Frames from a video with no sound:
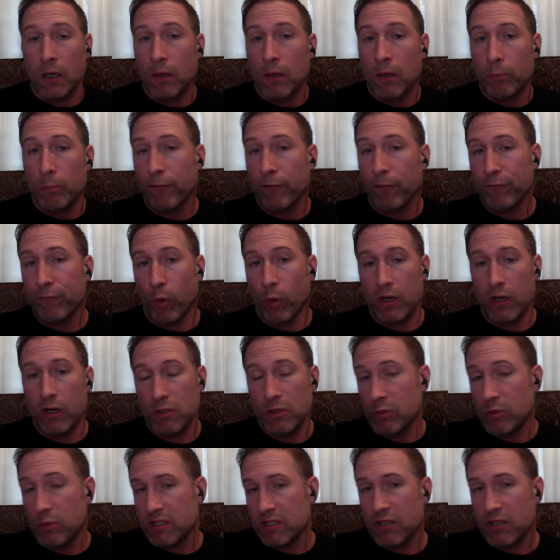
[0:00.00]
before
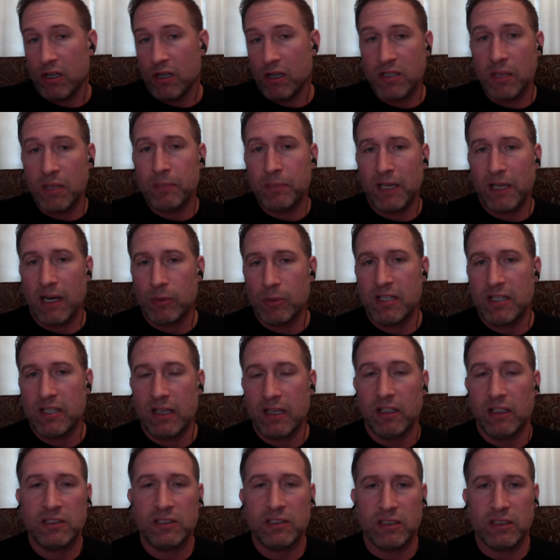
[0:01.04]
you would start something, I would say,
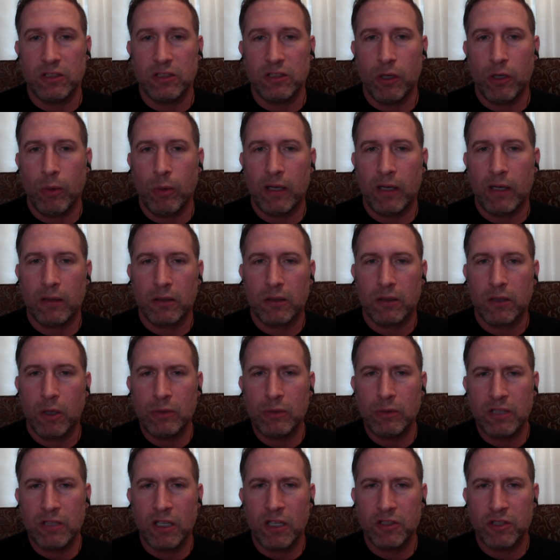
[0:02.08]
listen, you know what? Go
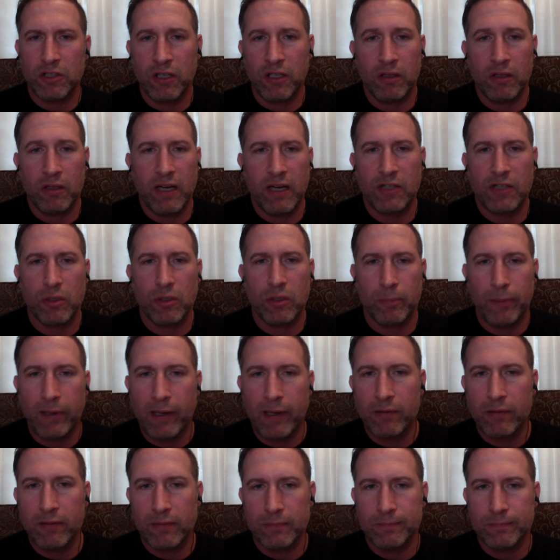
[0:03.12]
and talk to your
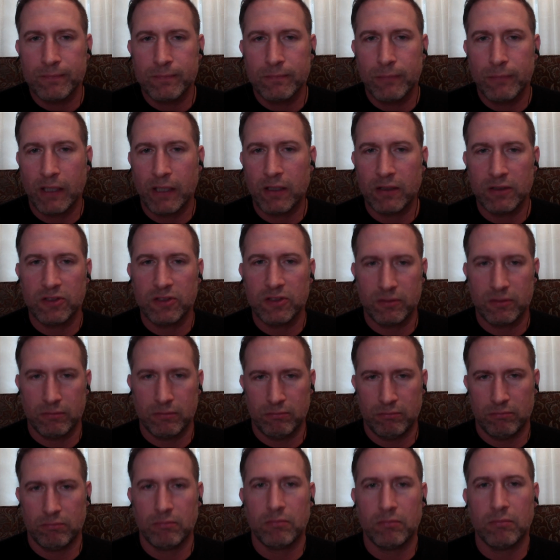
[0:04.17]
naturopath, because
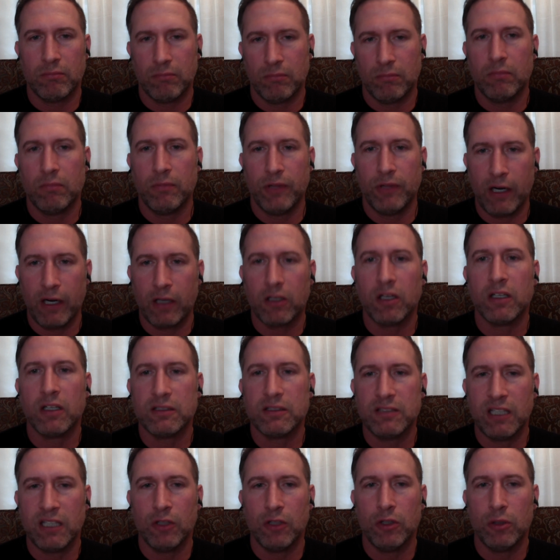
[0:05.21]
they're going to
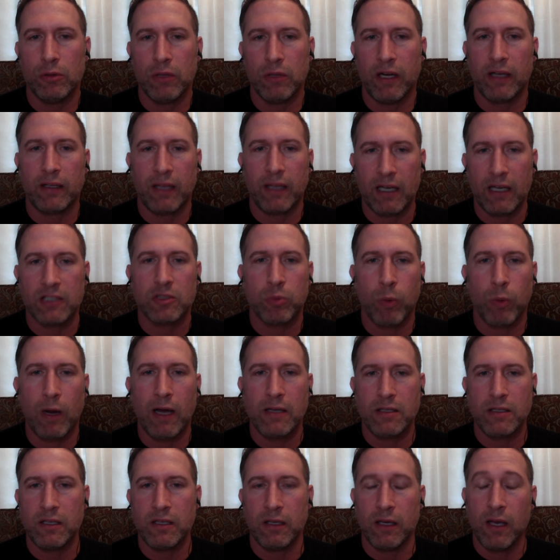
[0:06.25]
tell you like X, Y,
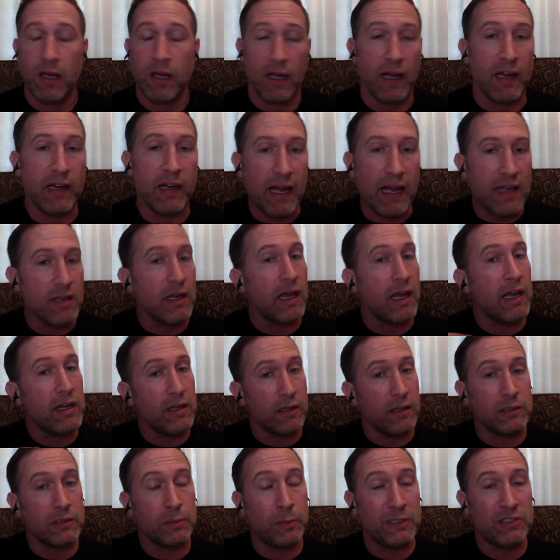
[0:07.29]
Z. And
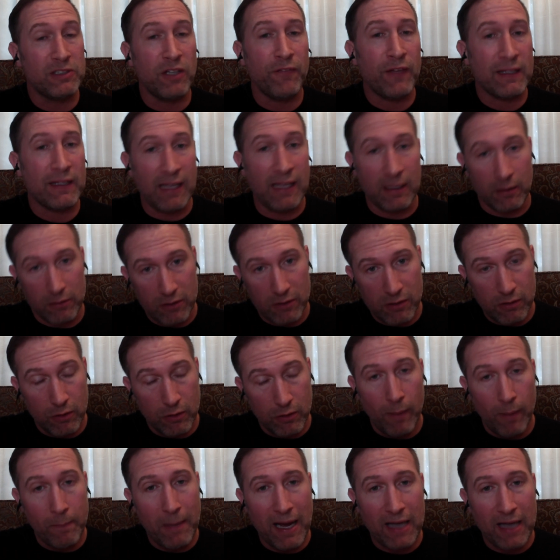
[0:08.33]
a specific thing,
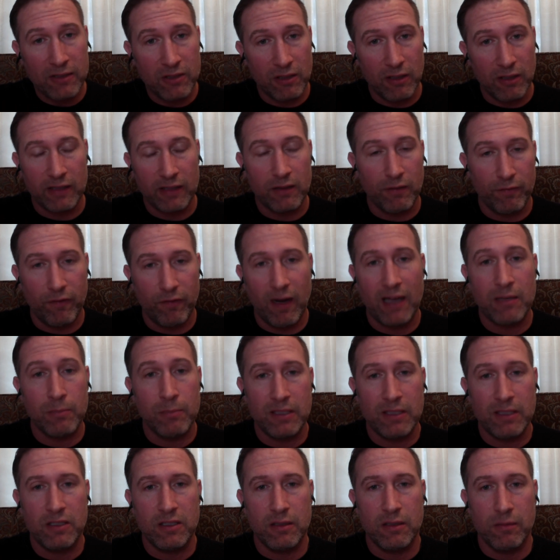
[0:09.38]
going back to like the
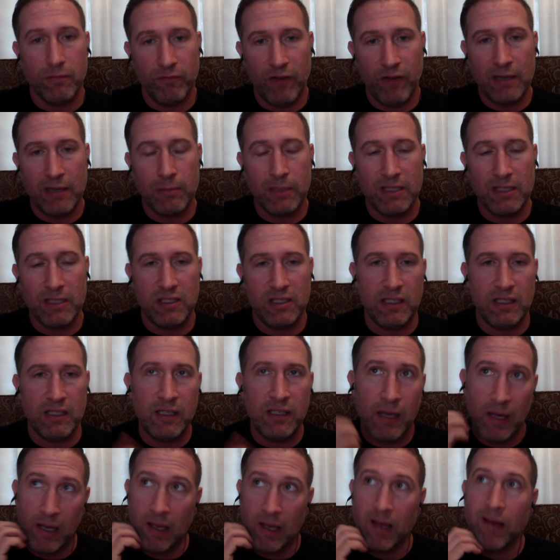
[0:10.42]
vitamin D,
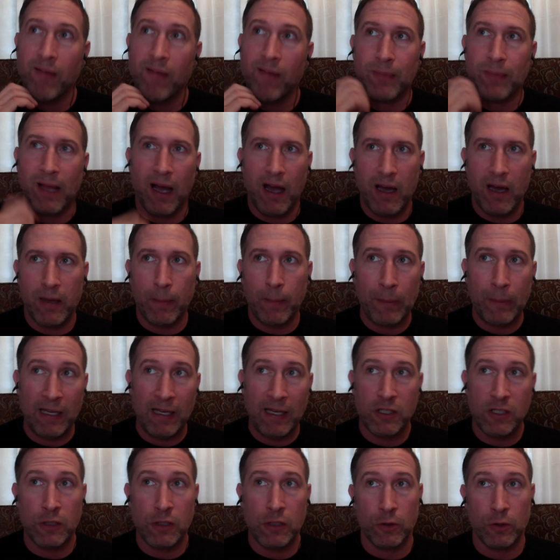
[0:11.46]
I had a
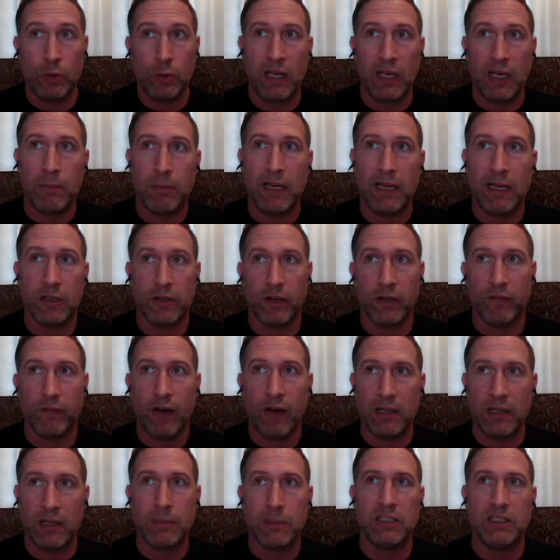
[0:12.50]
patient who came in and their
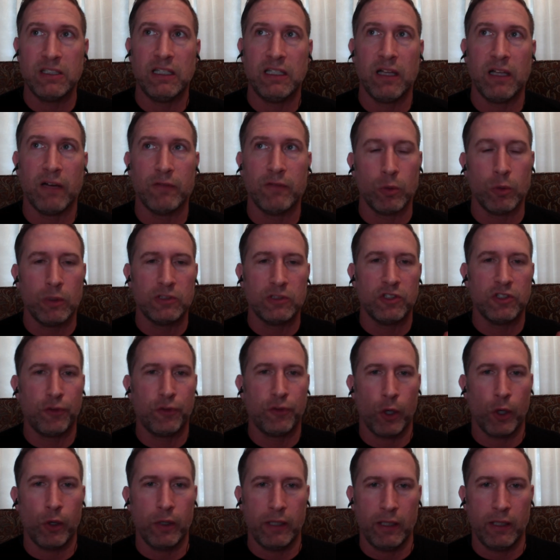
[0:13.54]
vitamin D level was
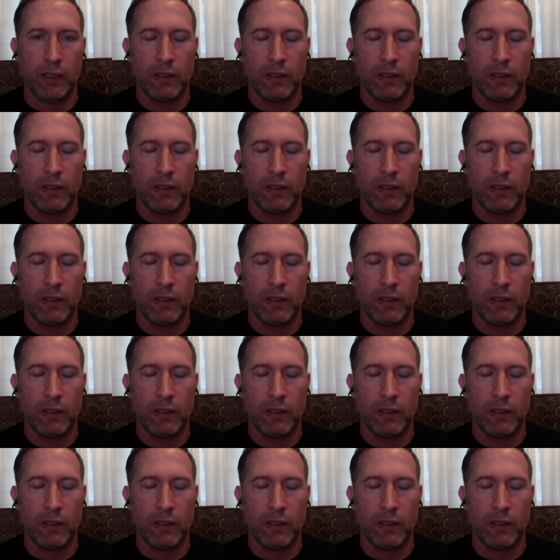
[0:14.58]
30,